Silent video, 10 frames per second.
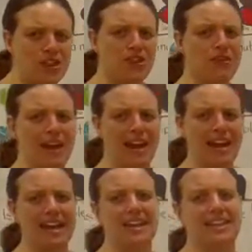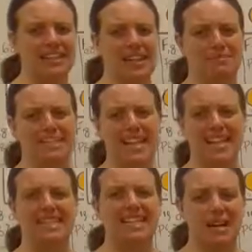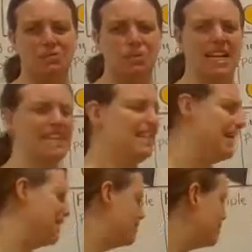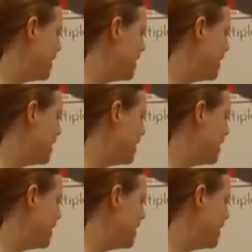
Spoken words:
3 times 6 equals 18.